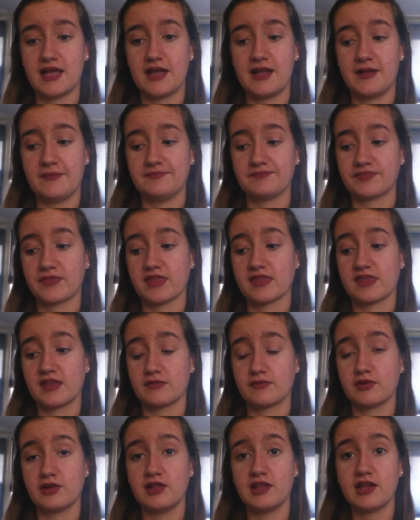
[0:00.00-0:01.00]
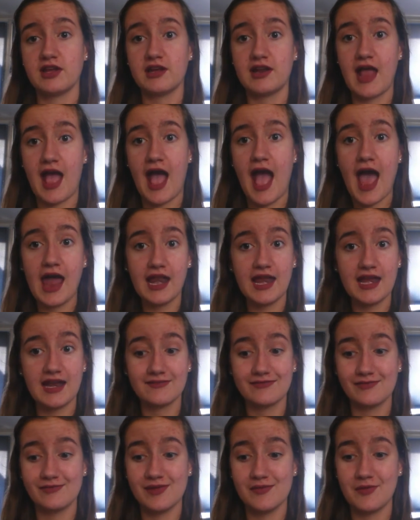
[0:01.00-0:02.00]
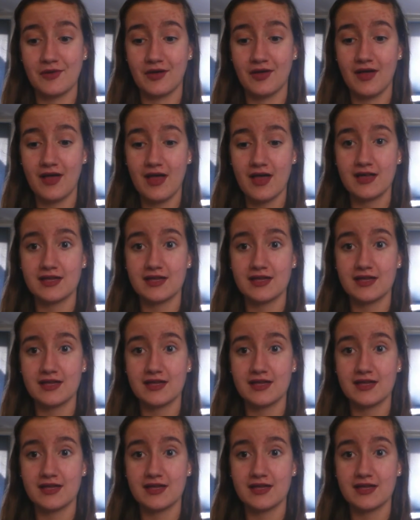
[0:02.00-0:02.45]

done really good at hiding it from people.